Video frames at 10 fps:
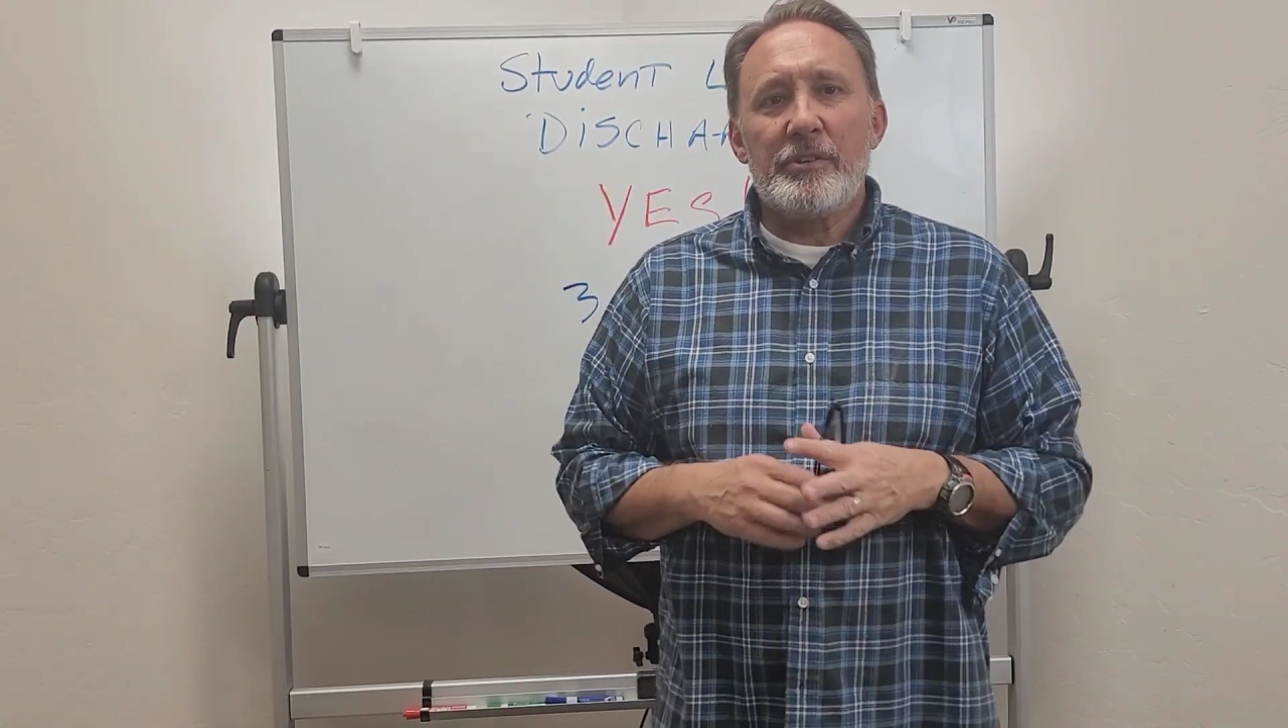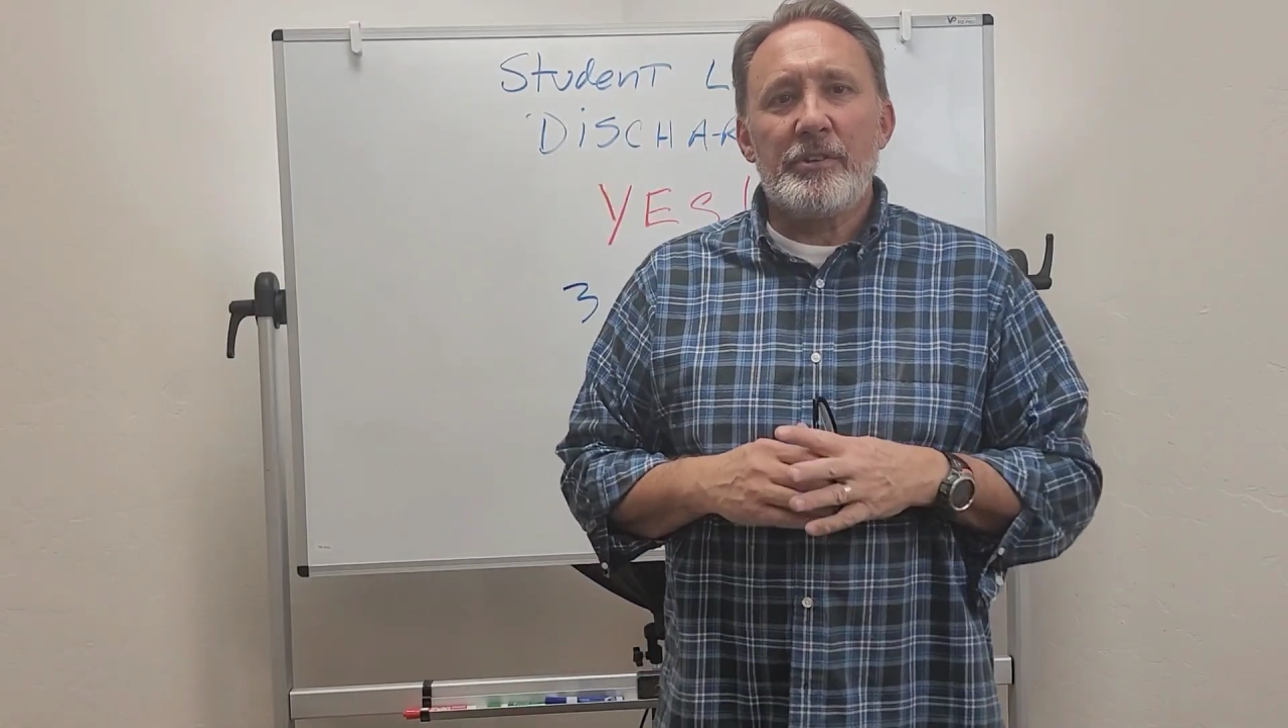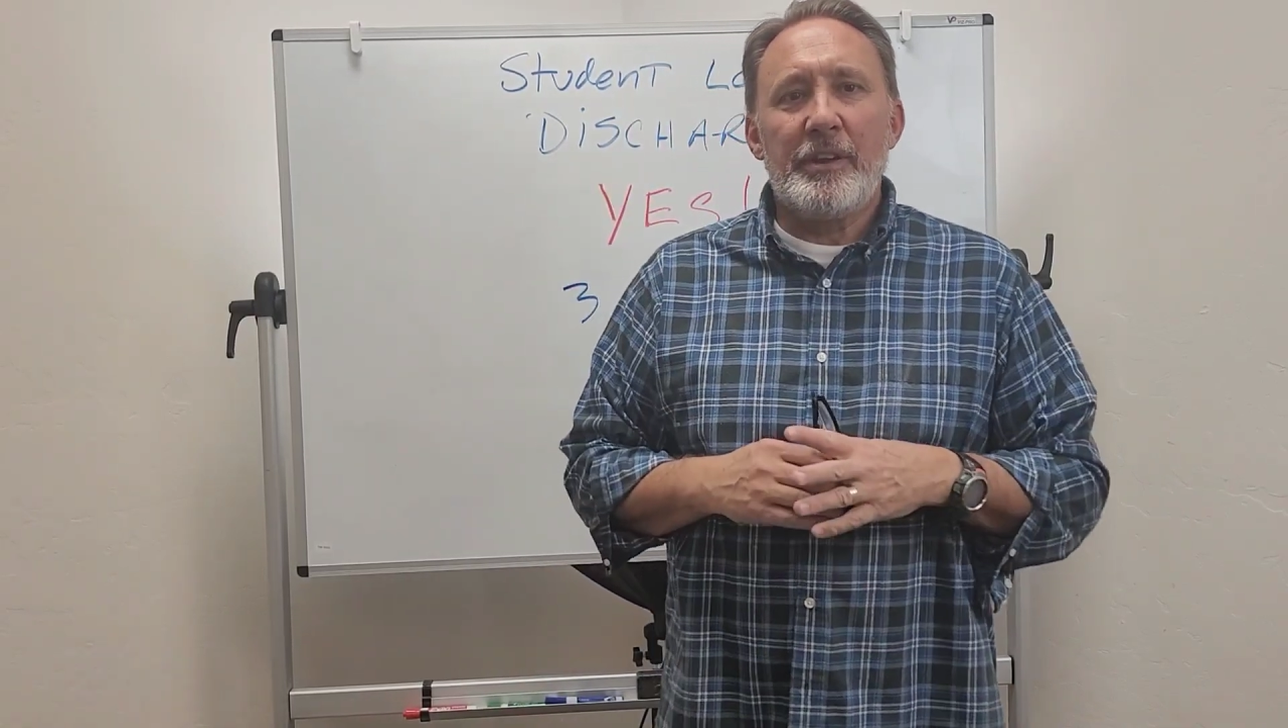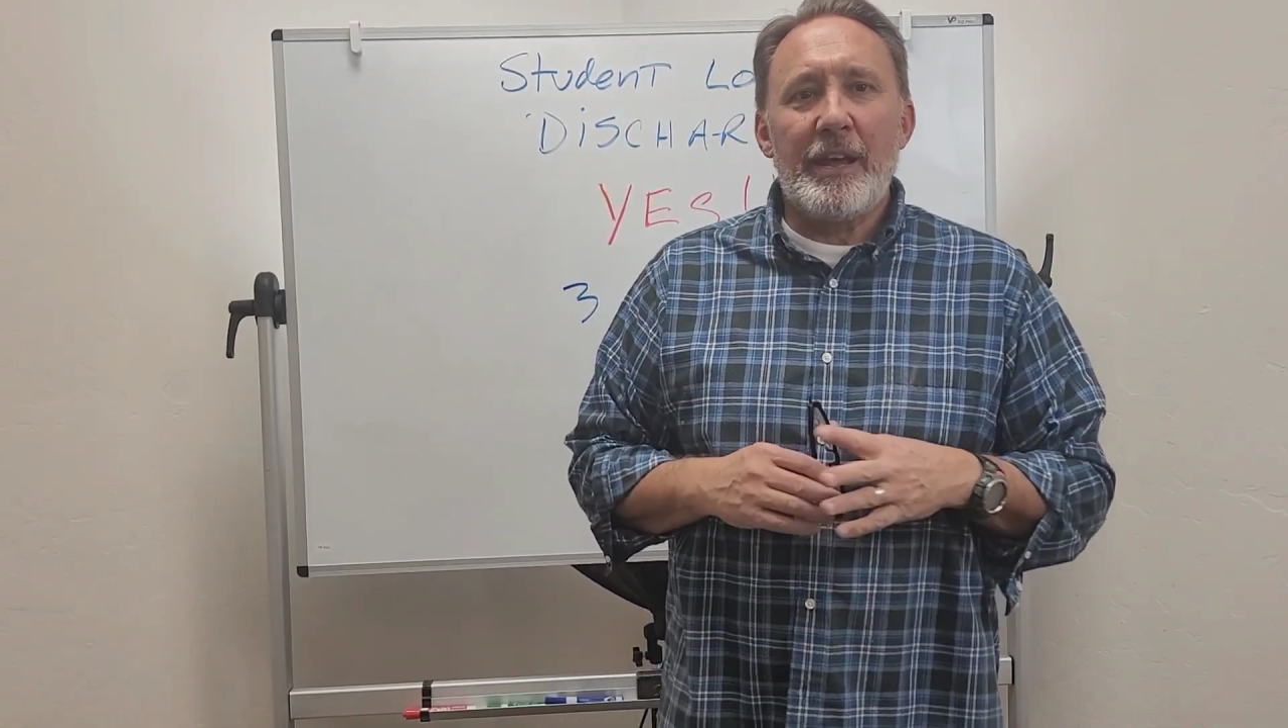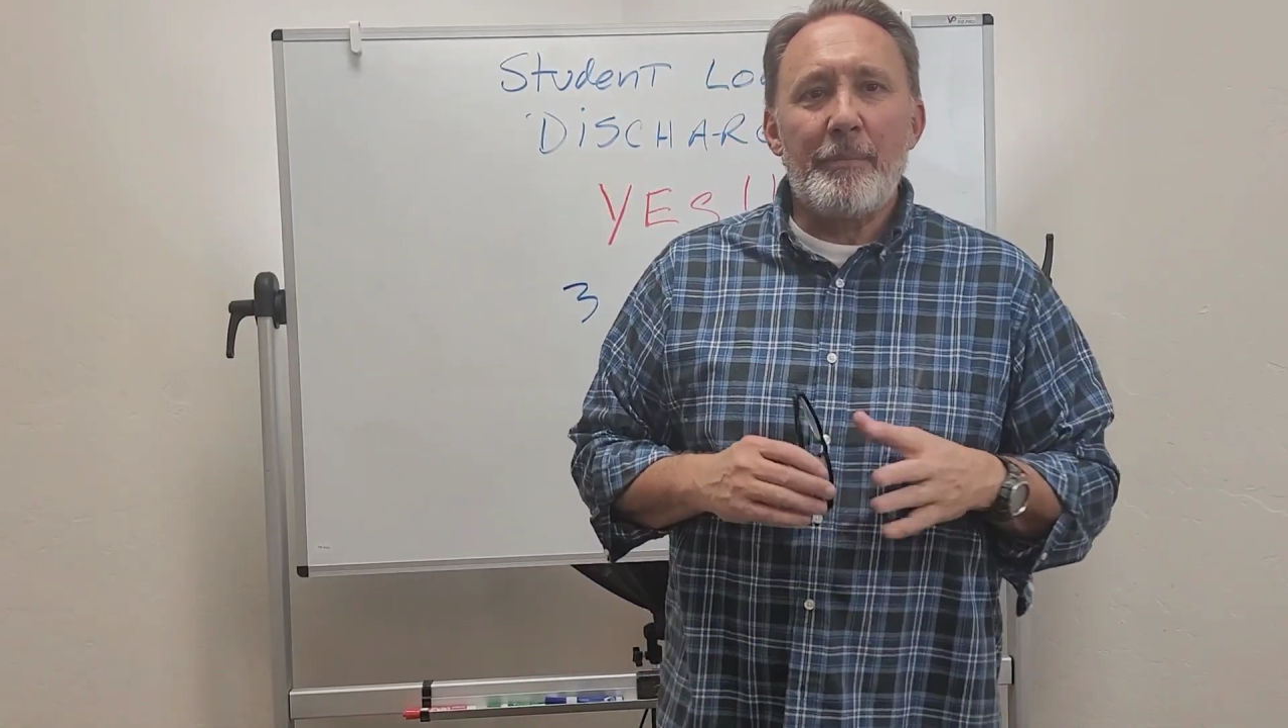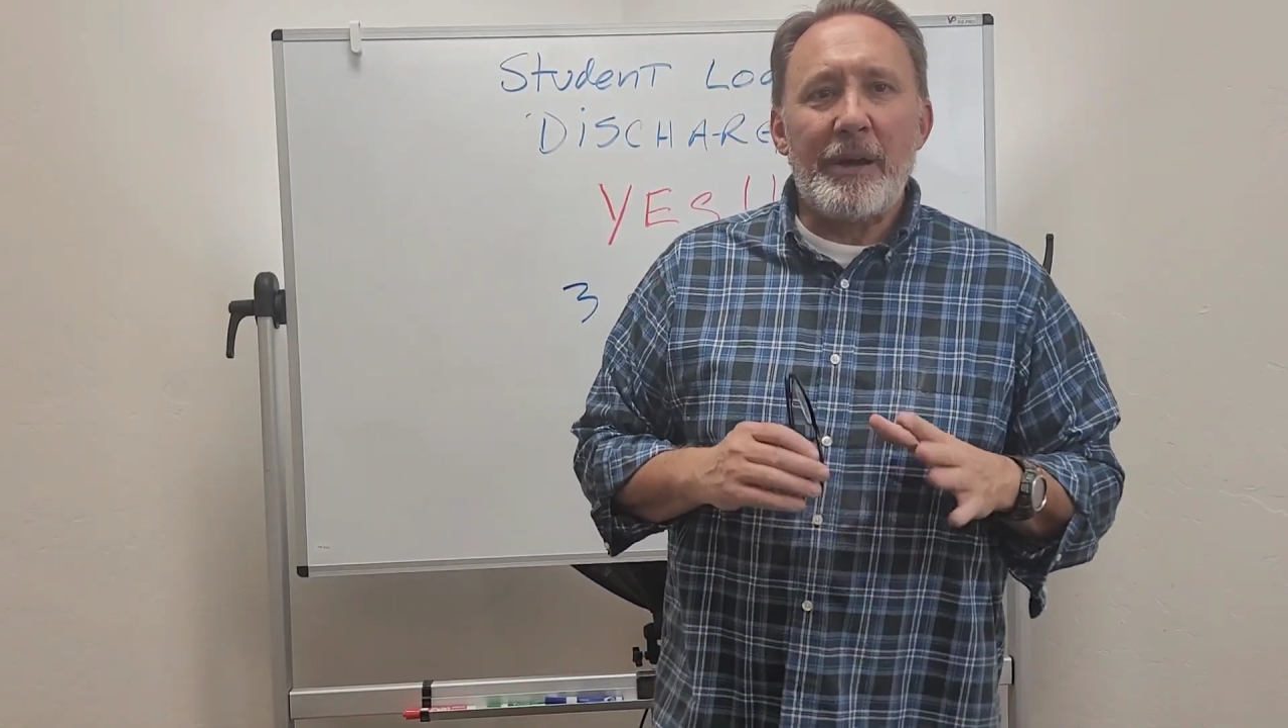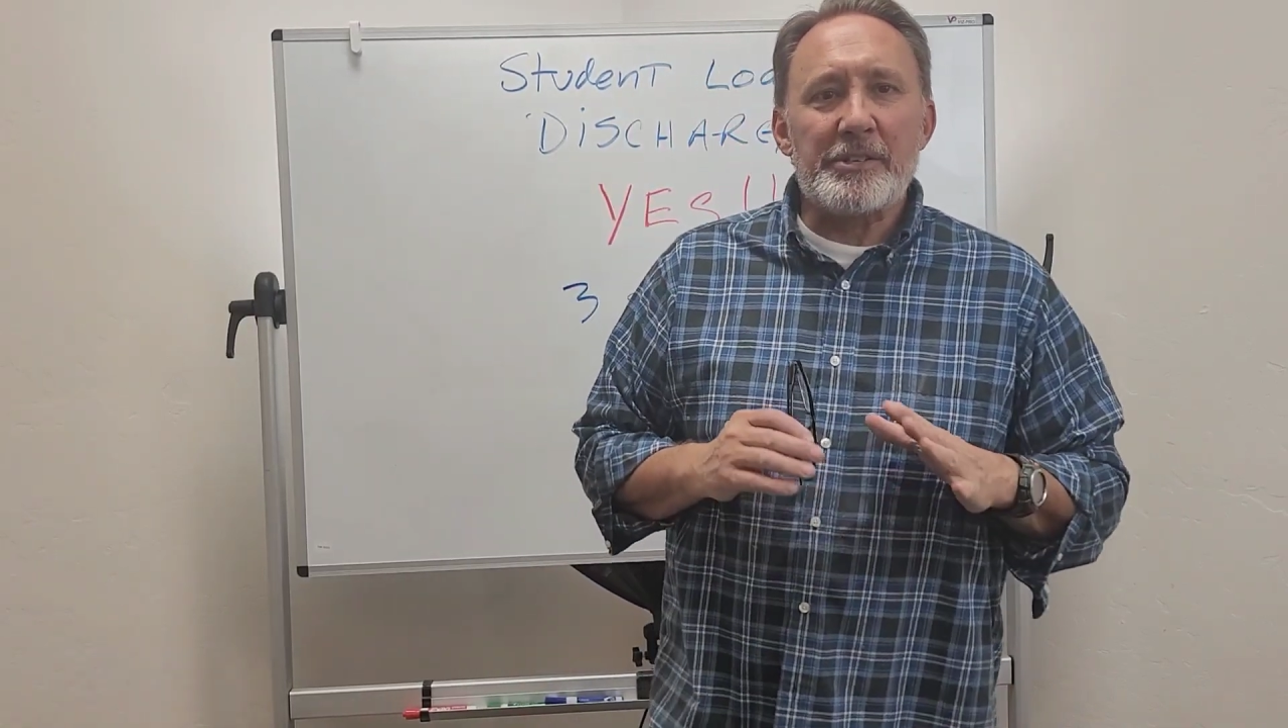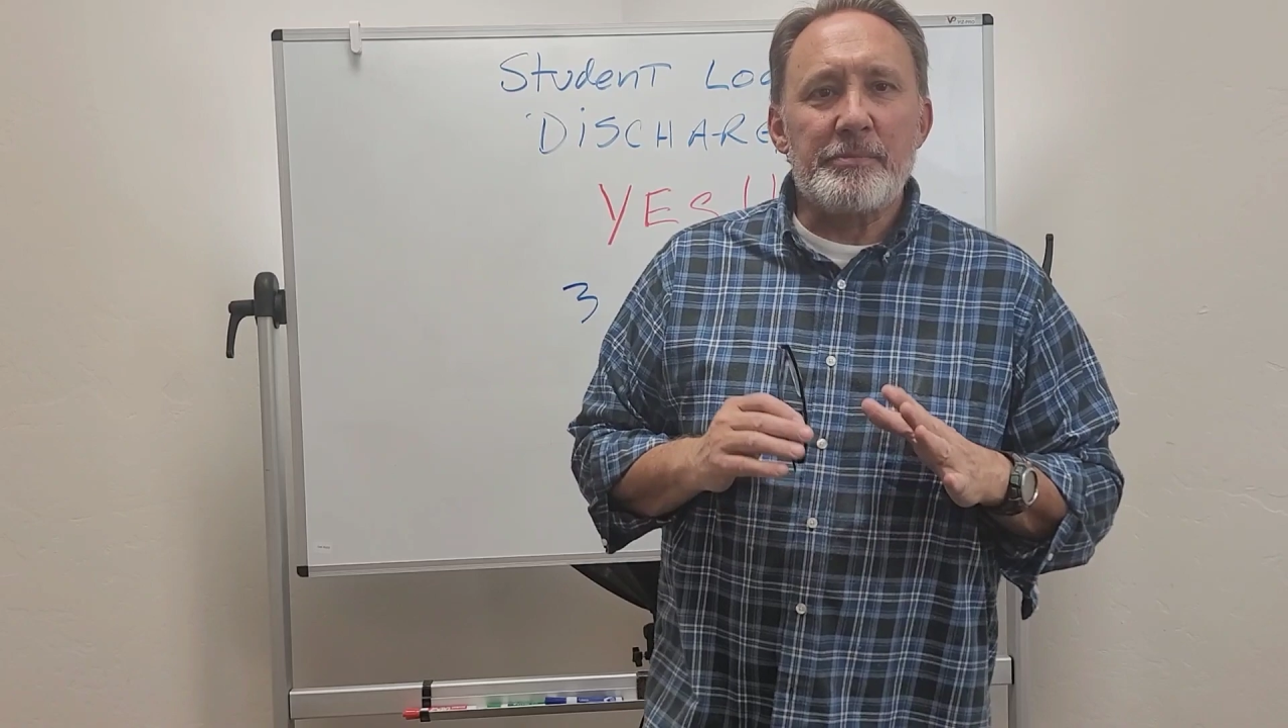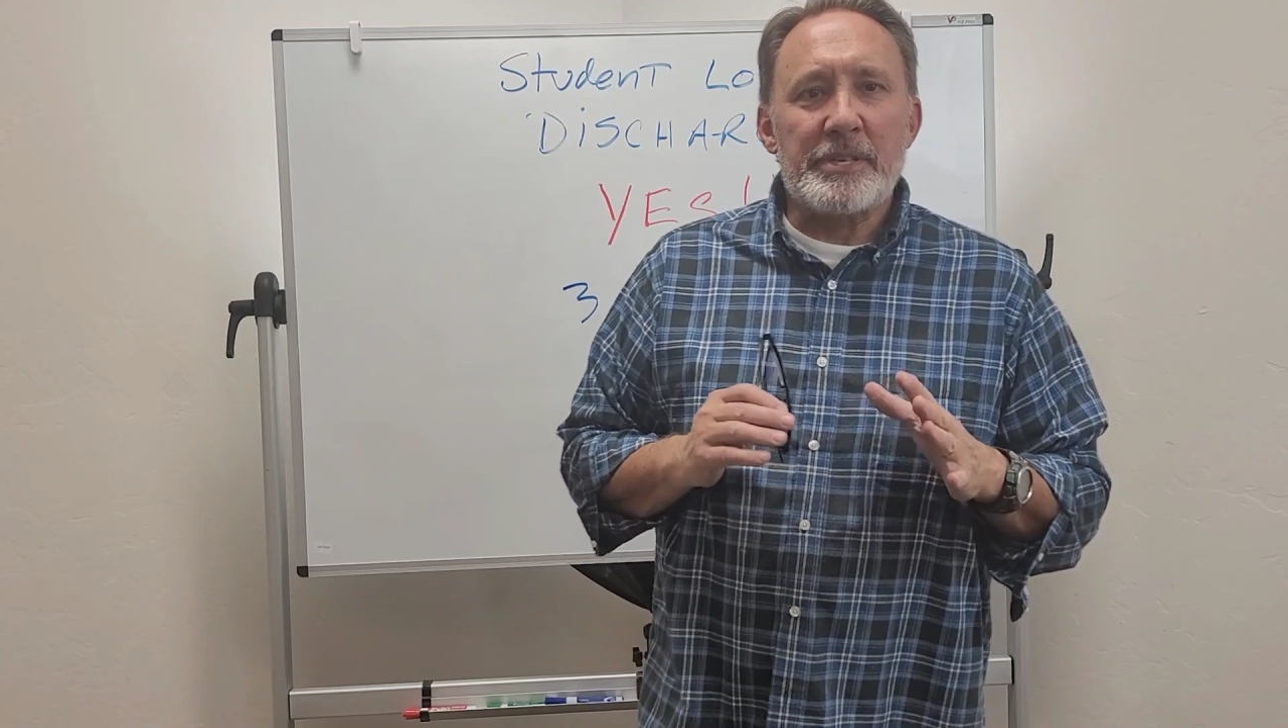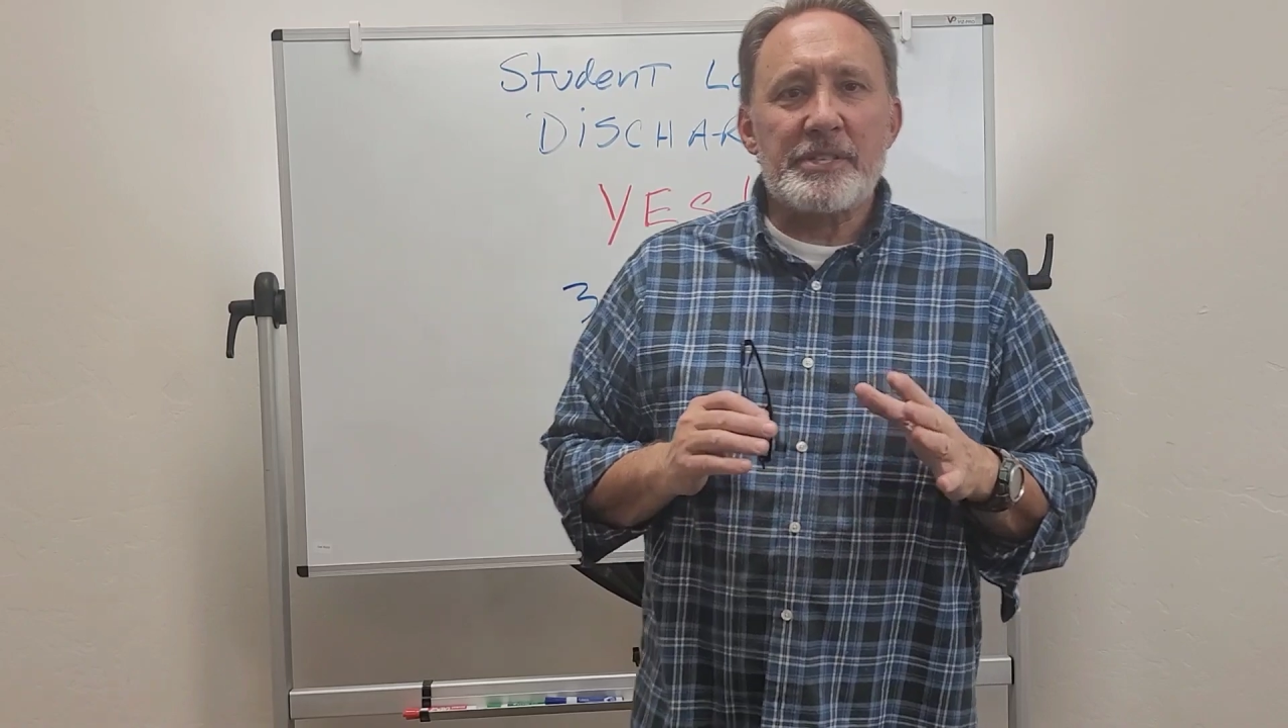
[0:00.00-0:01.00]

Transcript: to you today about some